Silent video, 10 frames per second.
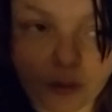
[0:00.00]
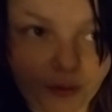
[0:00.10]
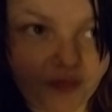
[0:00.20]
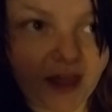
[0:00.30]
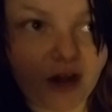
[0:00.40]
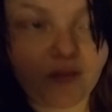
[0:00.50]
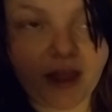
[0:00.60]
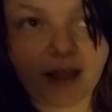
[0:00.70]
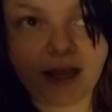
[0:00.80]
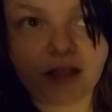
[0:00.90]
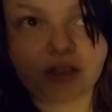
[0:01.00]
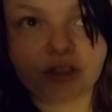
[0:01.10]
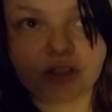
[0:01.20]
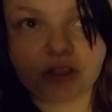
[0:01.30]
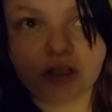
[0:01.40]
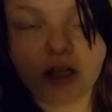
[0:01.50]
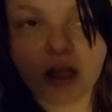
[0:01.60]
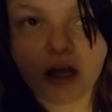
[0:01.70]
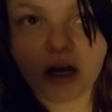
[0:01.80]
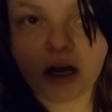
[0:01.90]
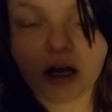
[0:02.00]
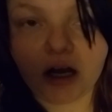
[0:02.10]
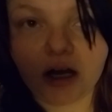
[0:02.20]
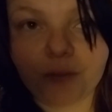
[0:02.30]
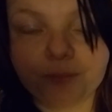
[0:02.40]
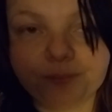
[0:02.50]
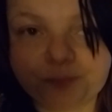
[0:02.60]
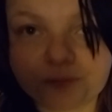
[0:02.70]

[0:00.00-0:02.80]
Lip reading: I'll put that on that calendar. So